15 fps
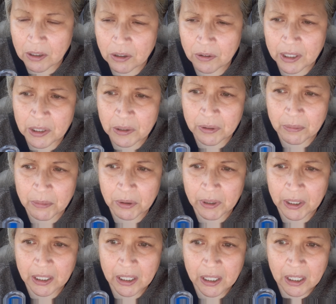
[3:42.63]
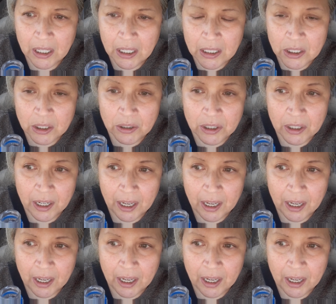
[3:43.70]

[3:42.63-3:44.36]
So that's what I'm doing. So